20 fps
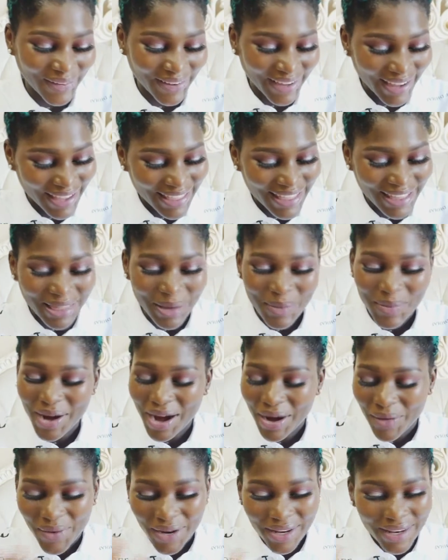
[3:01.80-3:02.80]
okay, that I'm
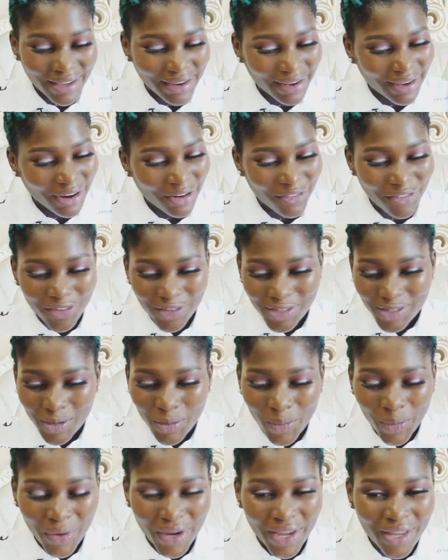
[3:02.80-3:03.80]
carrying a girl, for
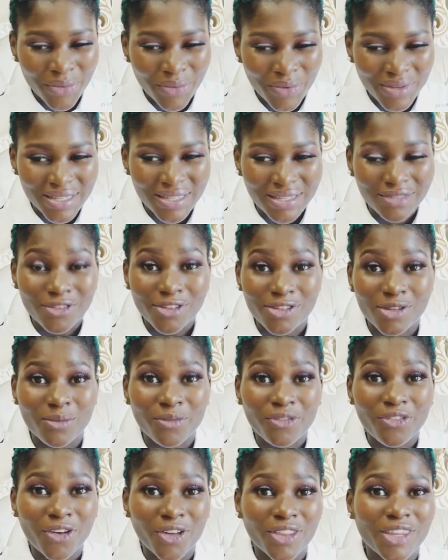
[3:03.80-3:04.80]
some weird reasons, for some
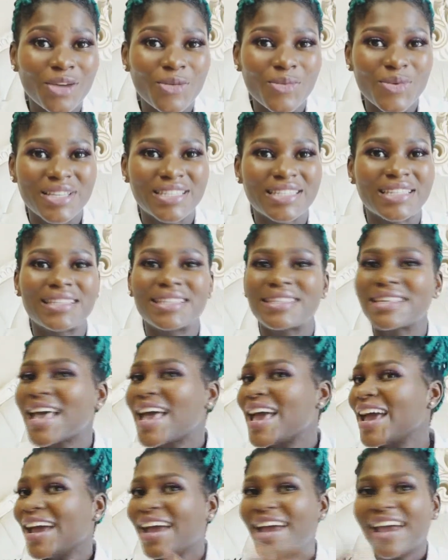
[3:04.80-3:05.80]
funny reasons.
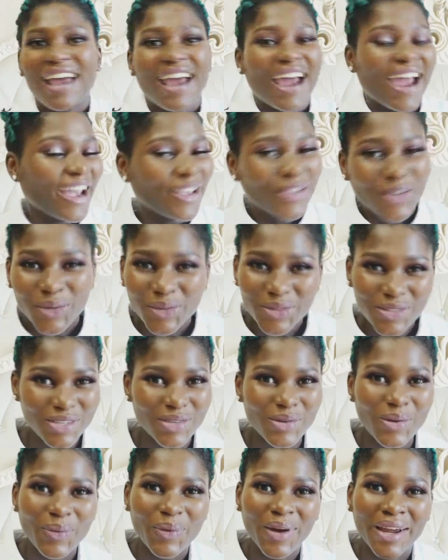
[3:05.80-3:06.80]
I don't
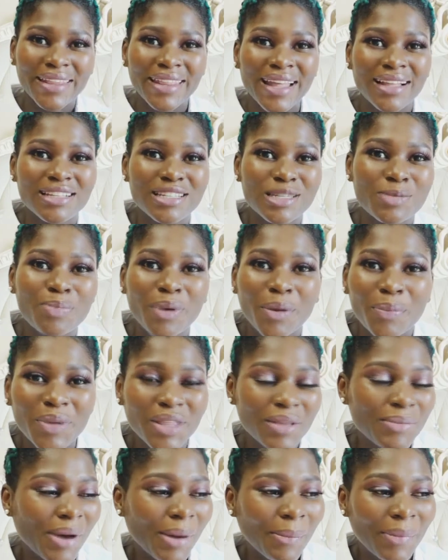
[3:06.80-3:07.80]
know why that is
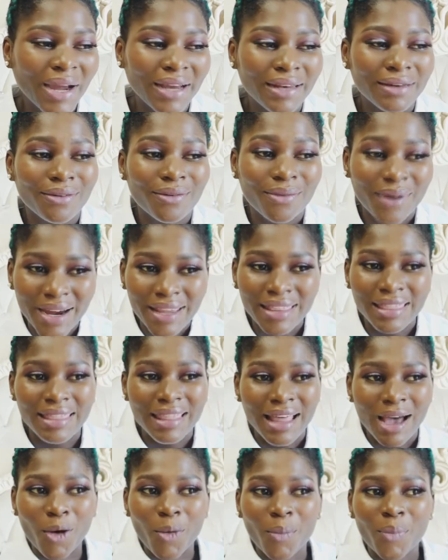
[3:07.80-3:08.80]
popping in my mind right
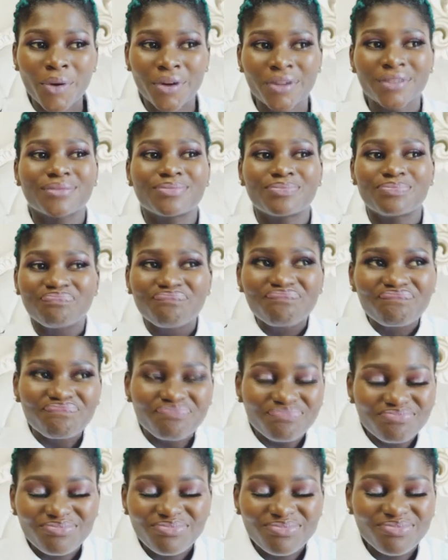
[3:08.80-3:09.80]
now, but
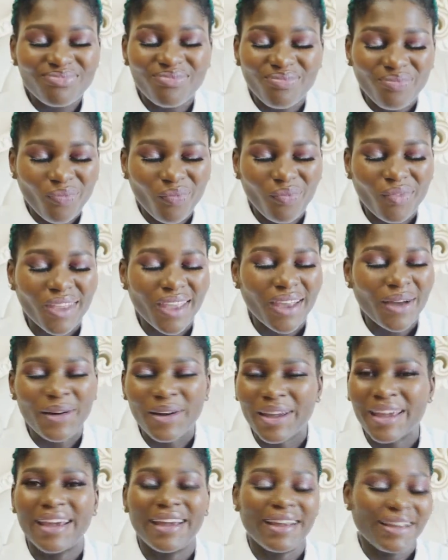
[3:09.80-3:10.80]

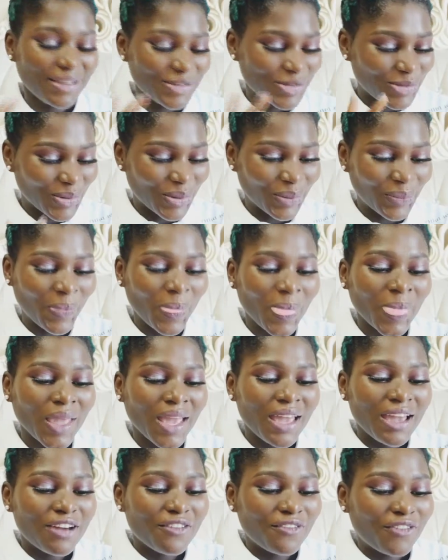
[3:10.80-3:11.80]
okay. So
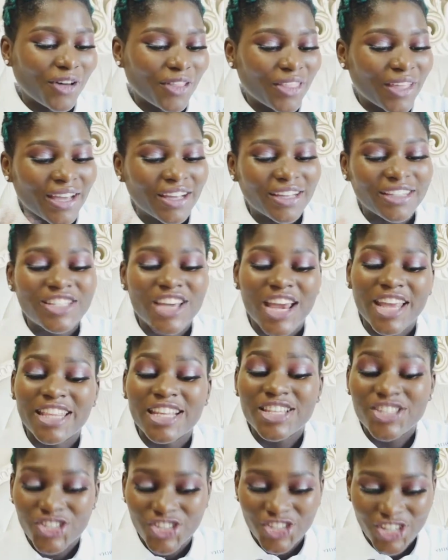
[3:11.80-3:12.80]
for the
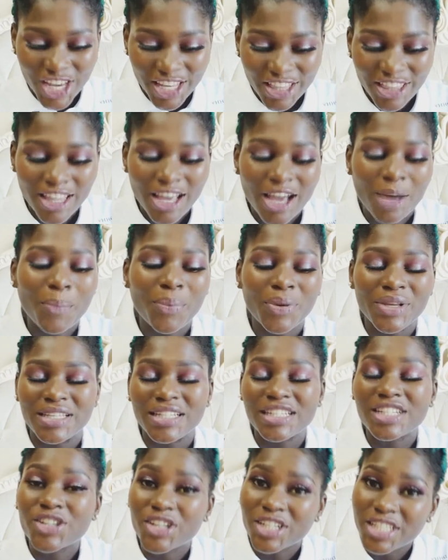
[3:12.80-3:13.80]
Chinese gender
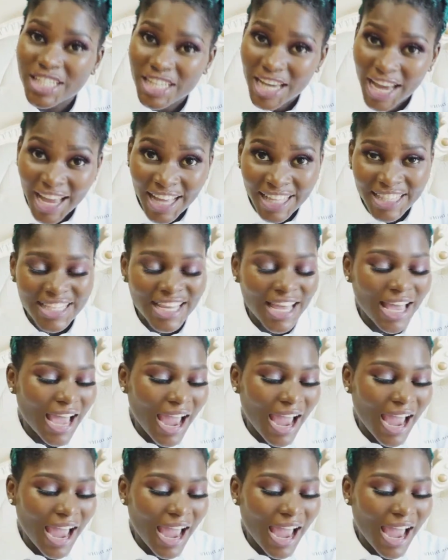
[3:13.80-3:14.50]
prediction chart,